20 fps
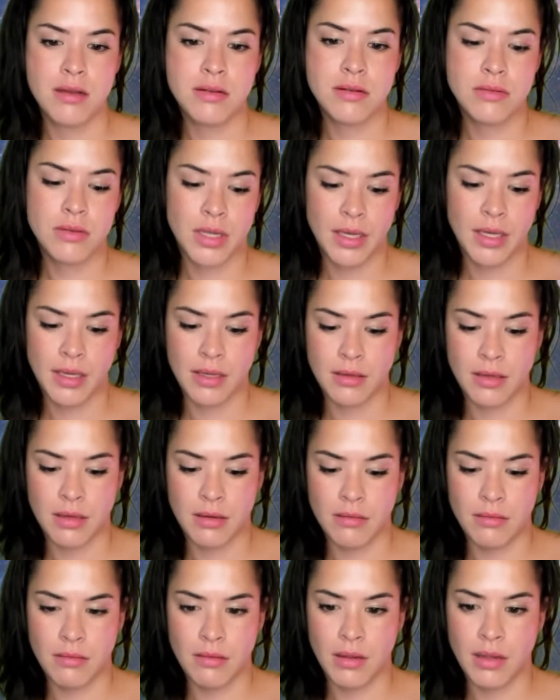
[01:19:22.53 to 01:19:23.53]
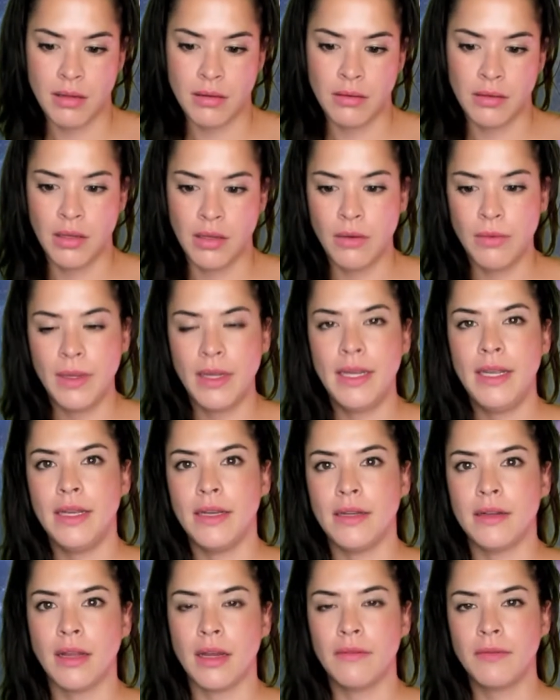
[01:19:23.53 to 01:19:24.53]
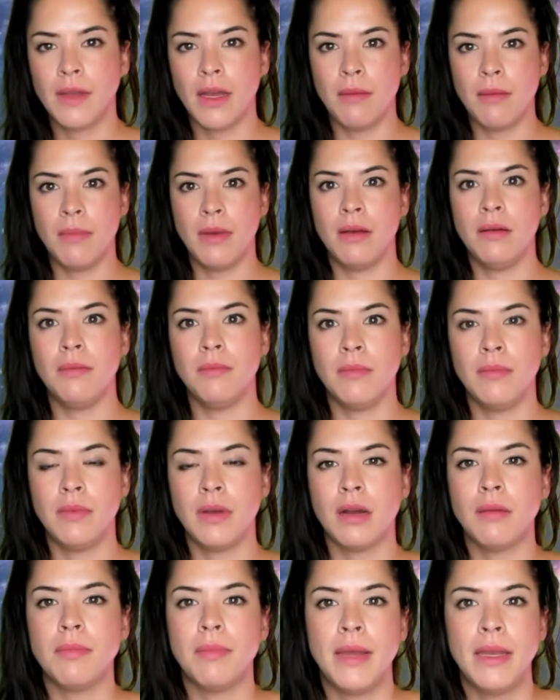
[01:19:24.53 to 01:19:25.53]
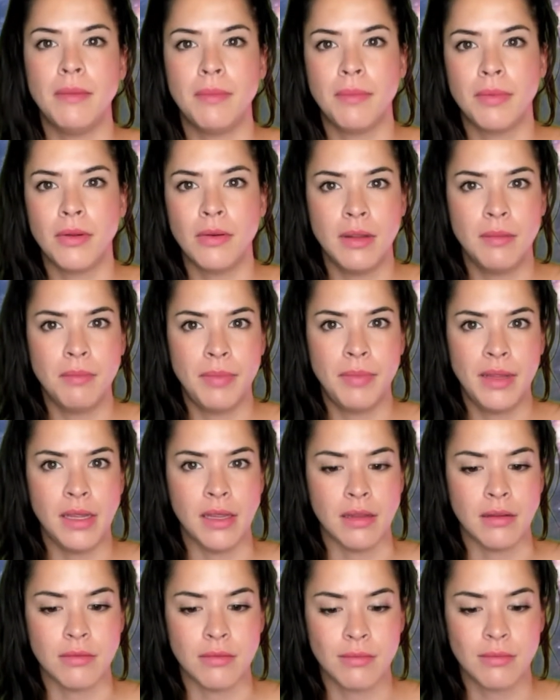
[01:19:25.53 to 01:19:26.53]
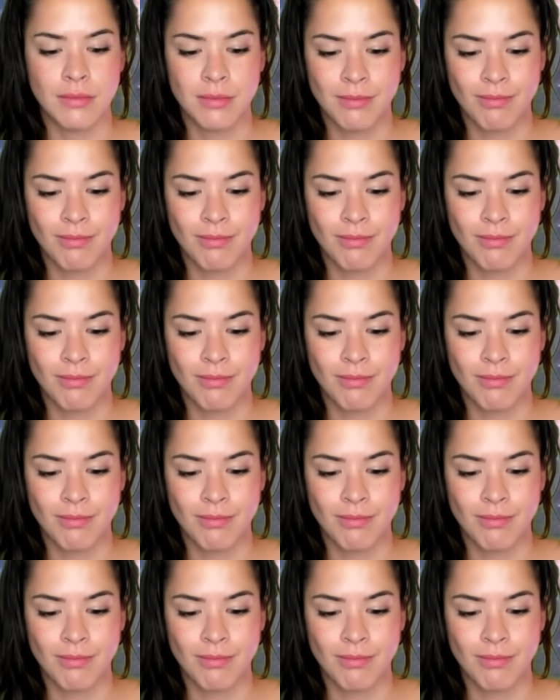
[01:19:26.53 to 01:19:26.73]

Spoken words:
Okay, then go ahead. I've got my paper and pen.